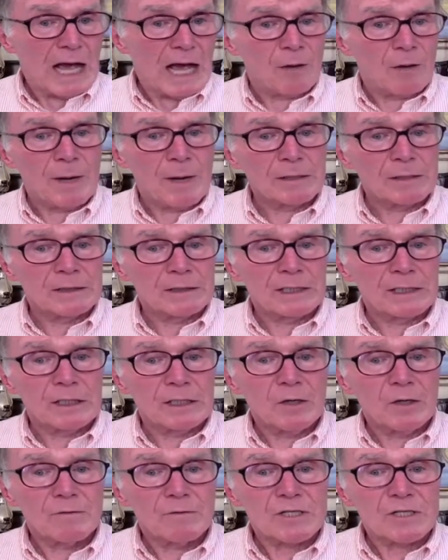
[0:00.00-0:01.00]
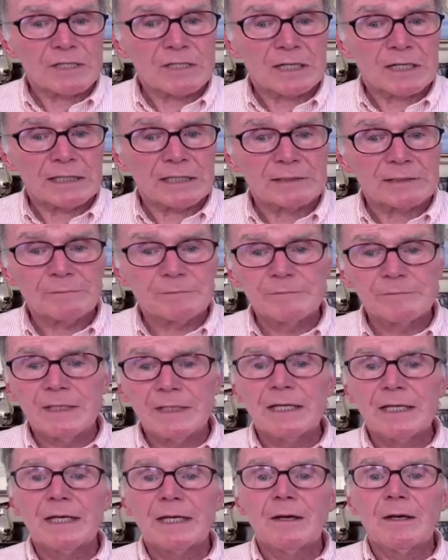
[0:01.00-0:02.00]
how about a little oversight?
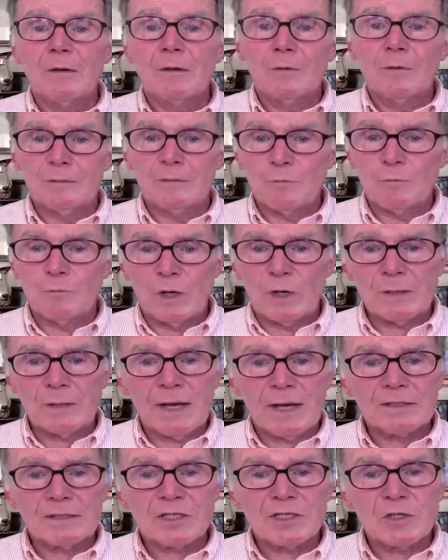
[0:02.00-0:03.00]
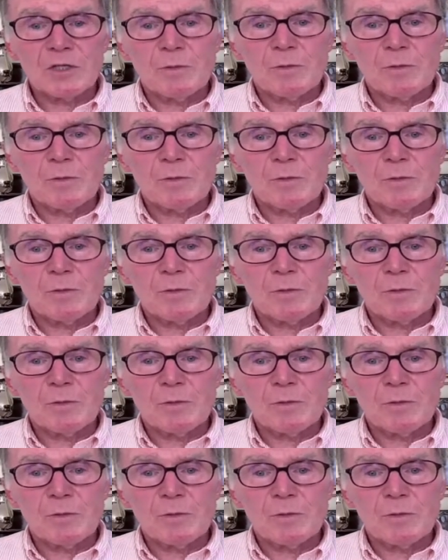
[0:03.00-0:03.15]
What about